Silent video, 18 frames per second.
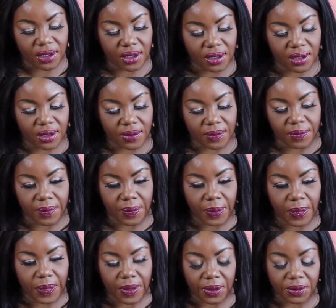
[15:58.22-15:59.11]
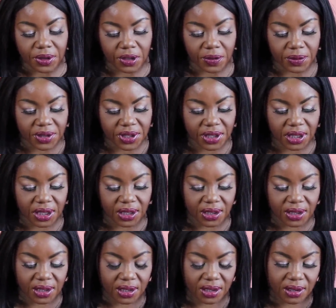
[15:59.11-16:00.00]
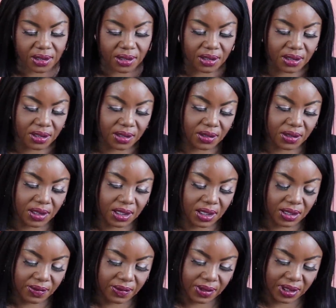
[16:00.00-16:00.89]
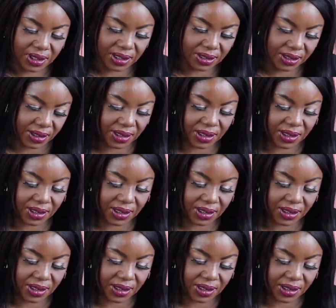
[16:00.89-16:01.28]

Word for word: um, on their receipts. So you can't really